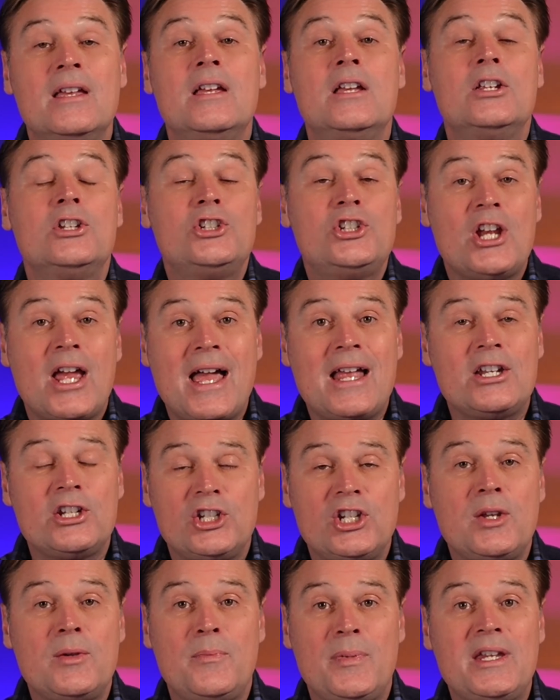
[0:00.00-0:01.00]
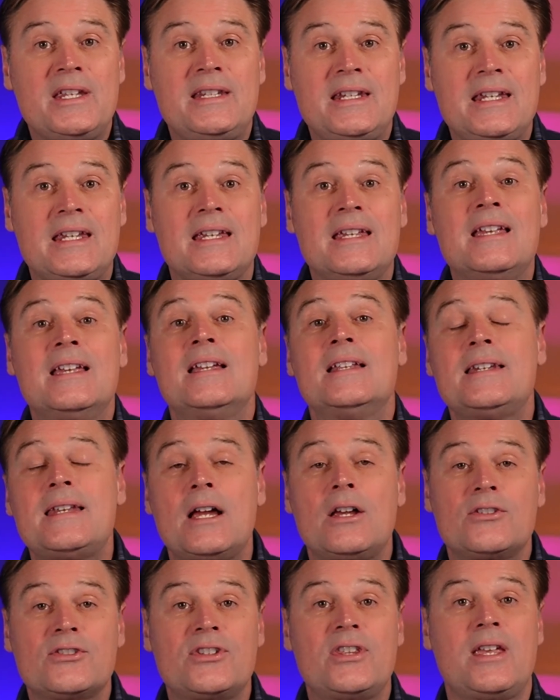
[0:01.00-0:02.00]
ChatGPT
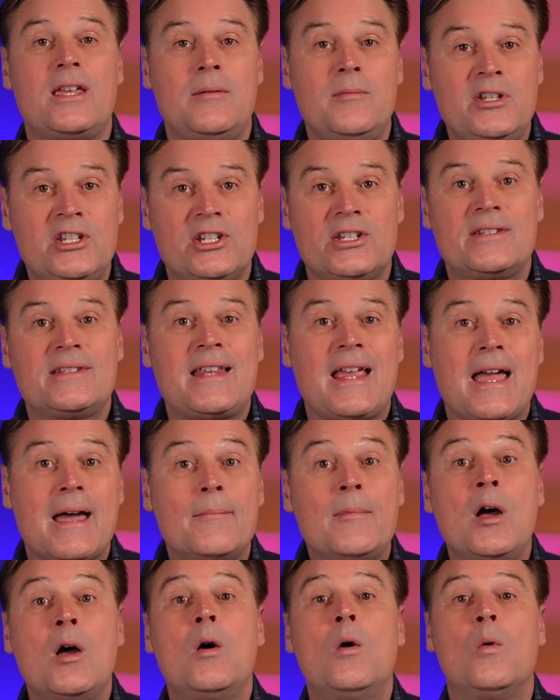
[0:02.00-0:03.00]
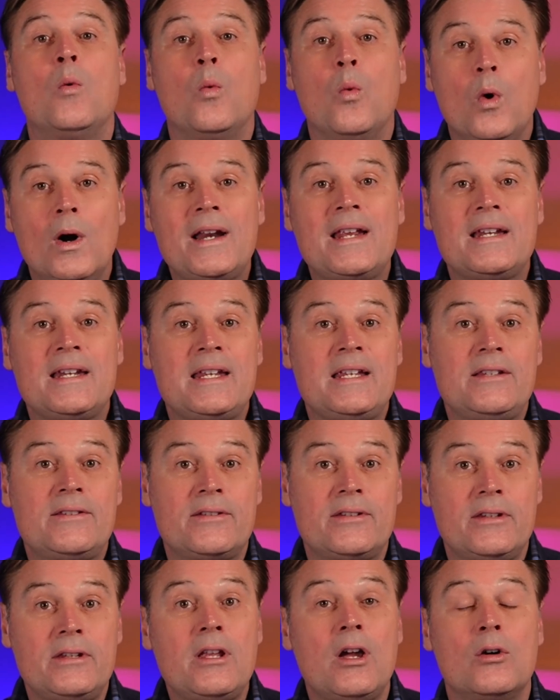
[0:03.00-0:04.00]
tells the Images tab what it
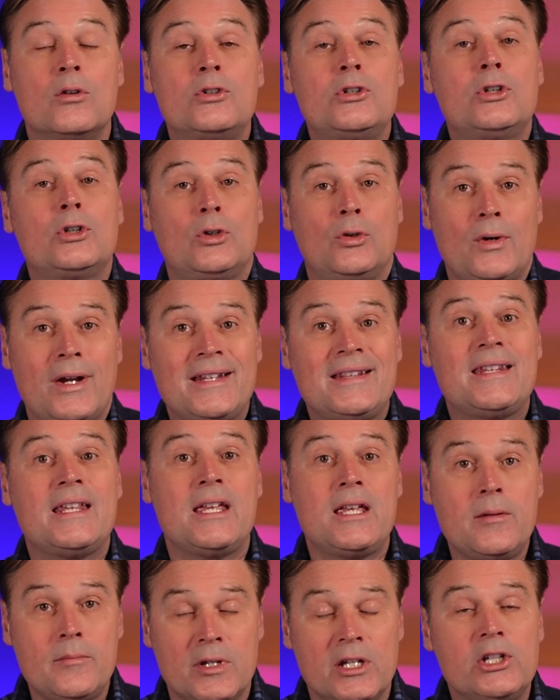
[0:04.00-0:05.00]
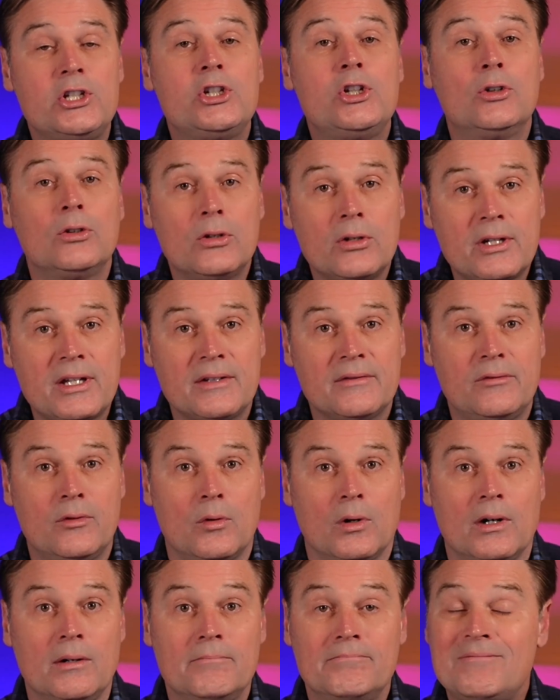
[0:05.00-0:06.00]
needs to know to create the image you're looking
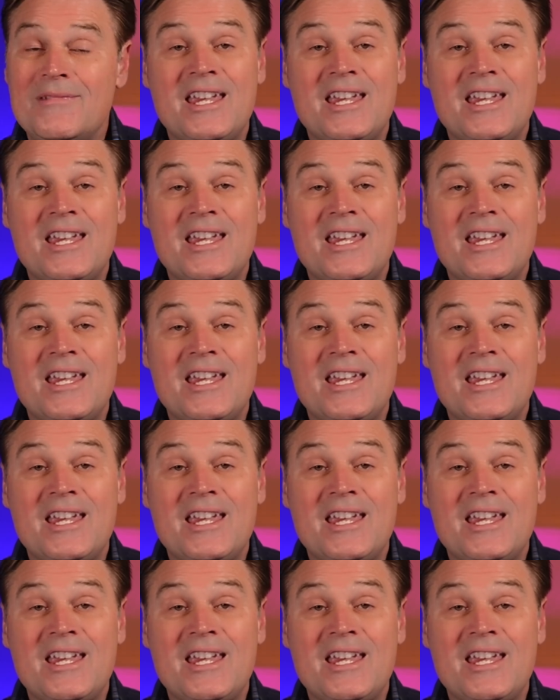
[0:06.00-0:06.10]
for.